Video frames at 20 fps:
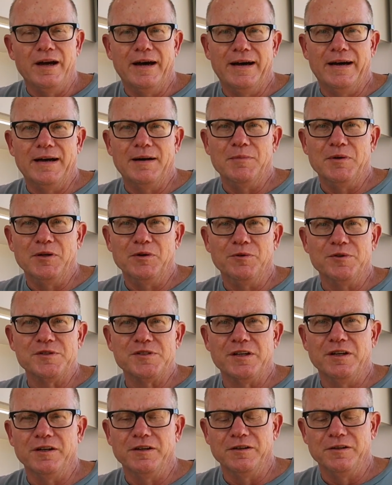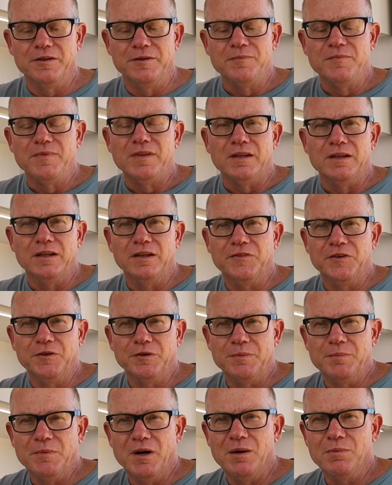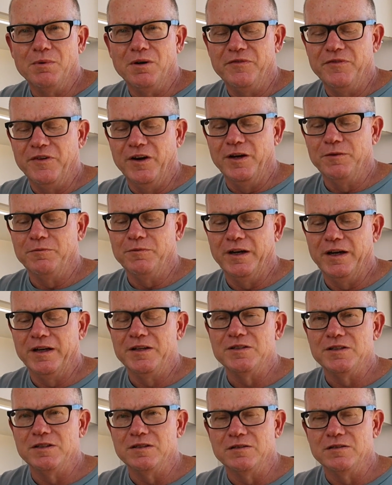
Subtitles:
And also, if you're in mobile phone range,